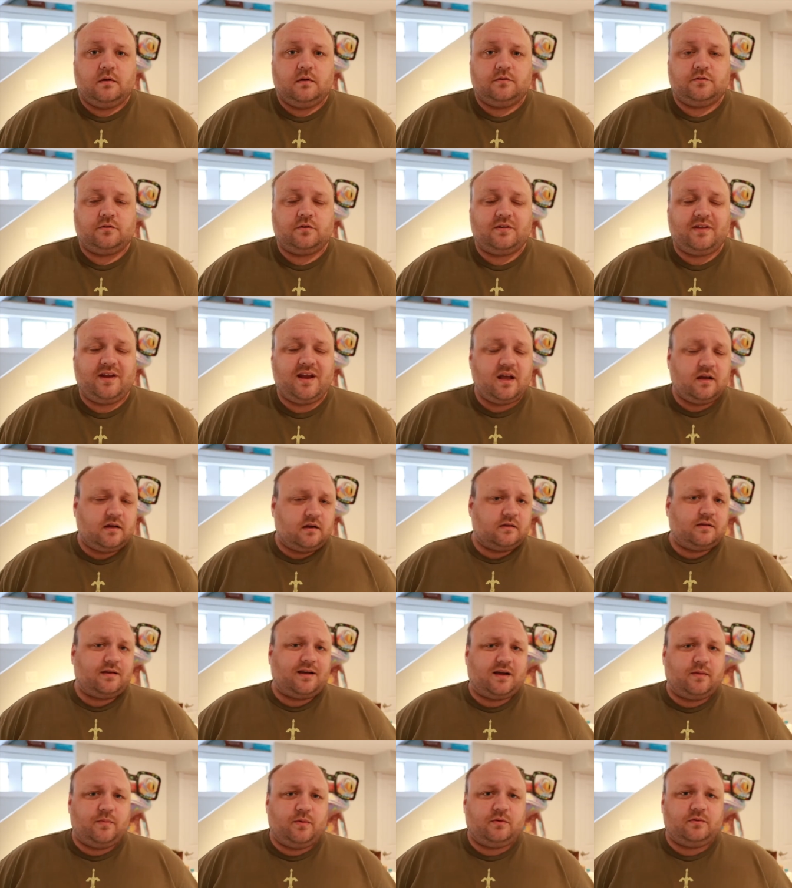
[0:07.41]
So today I'm going to
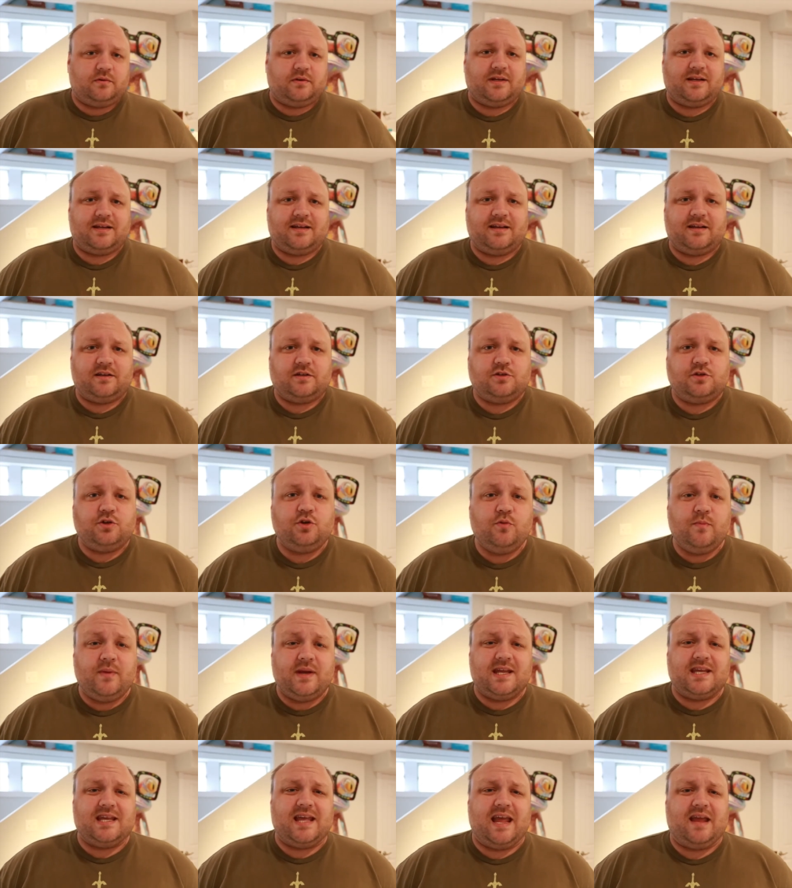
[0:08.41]
talk about Too
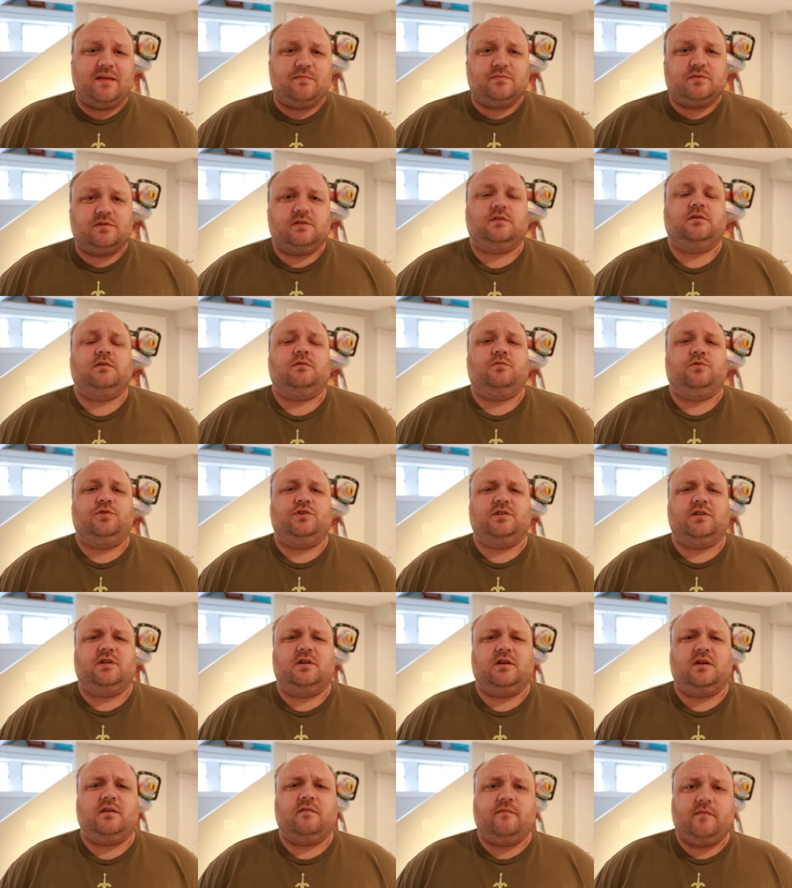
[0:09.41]
Many Games, which is
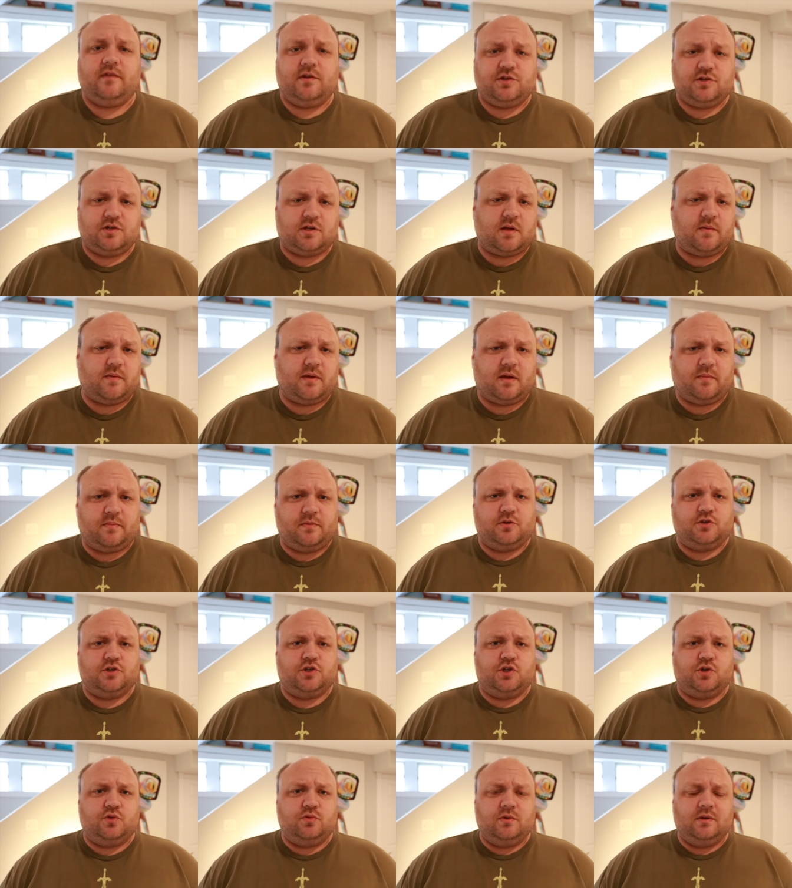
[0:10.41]
a convention coming up in
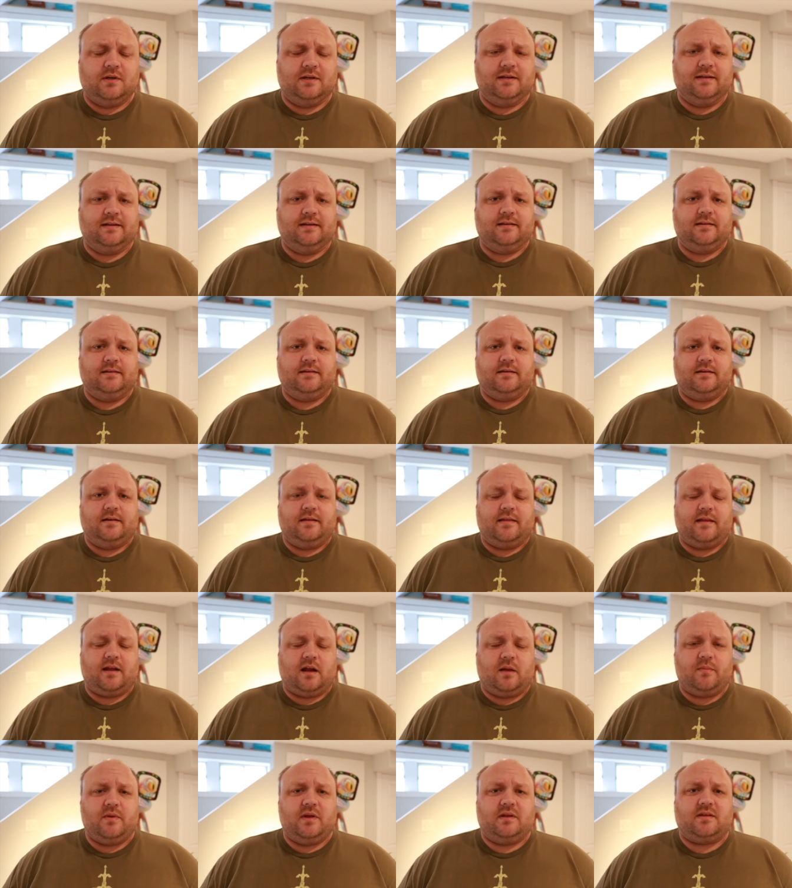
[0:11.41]
June that
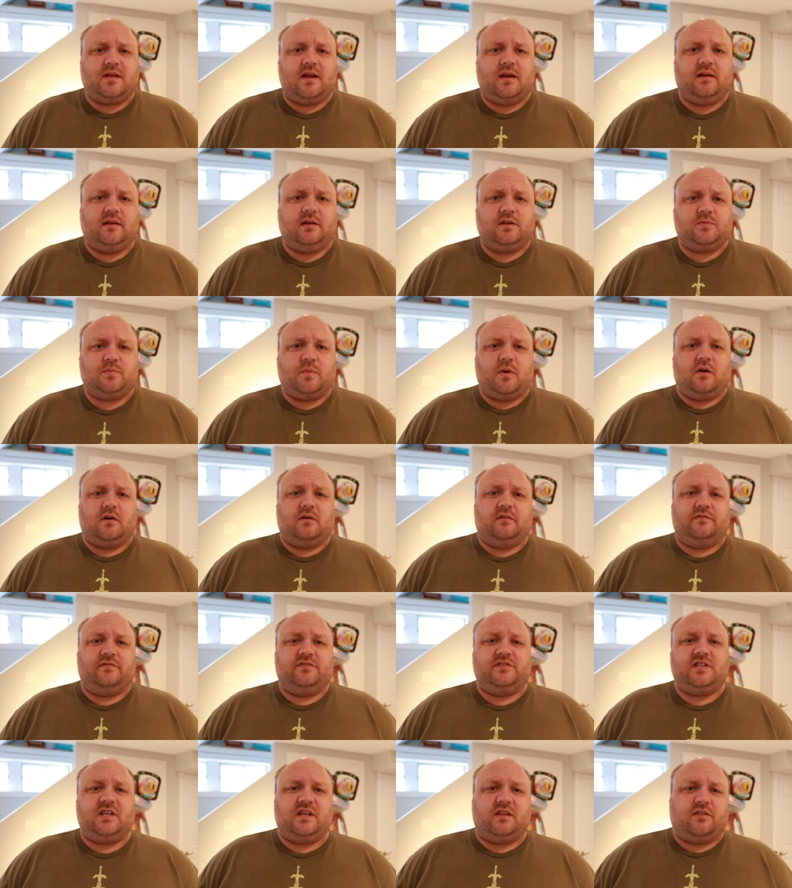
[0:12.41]
I'll be attending as part of
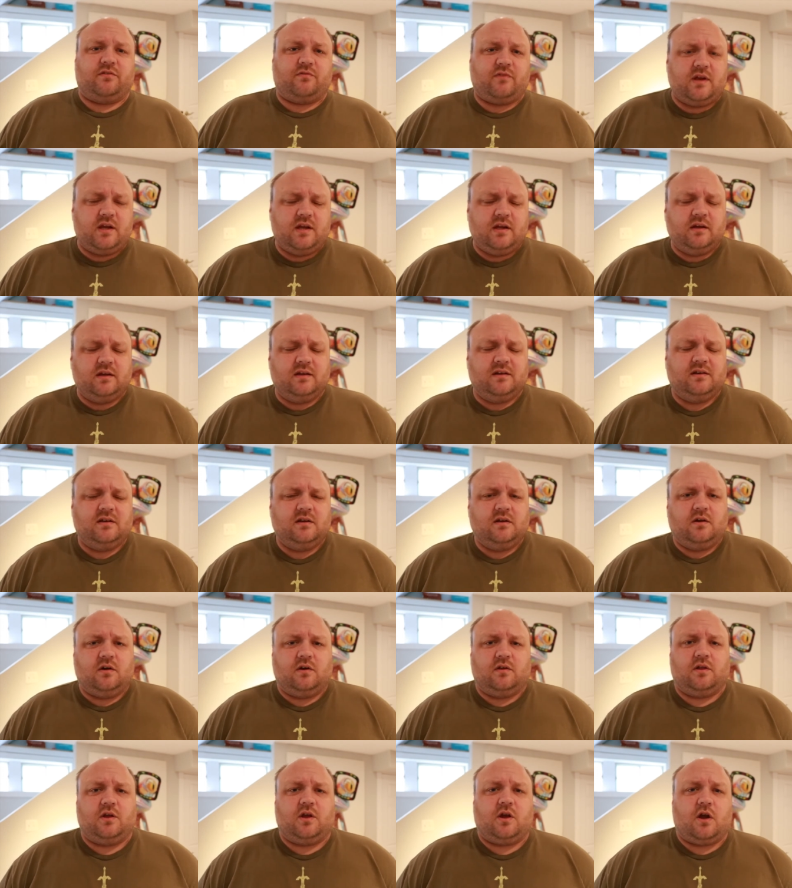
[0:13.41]
C3,
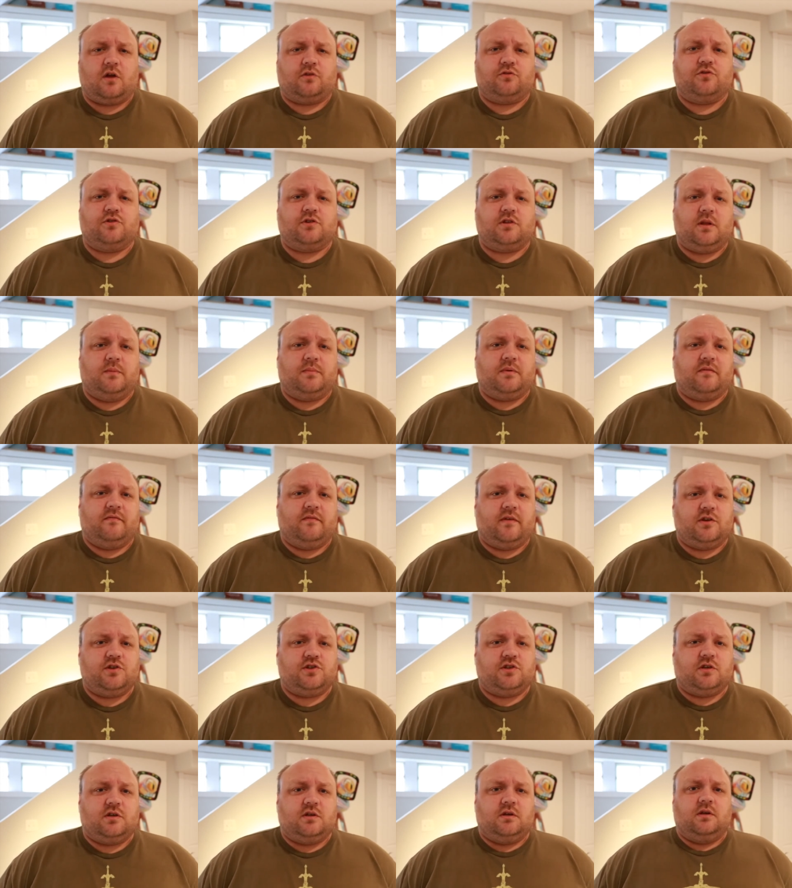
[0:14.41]
or the Cartridge Club
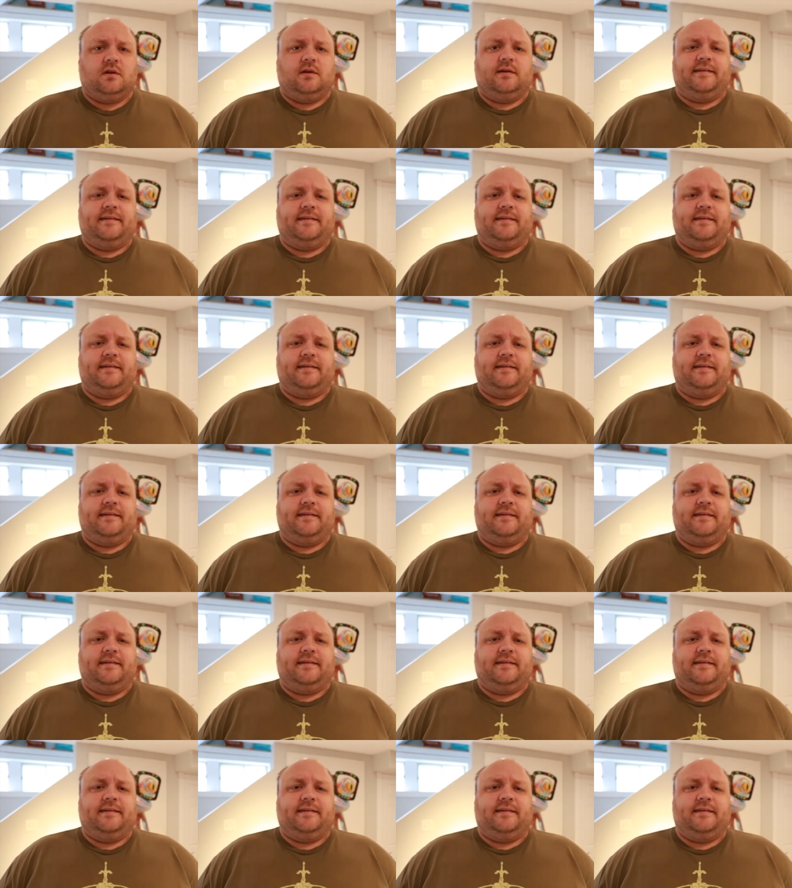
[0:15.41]
Convention.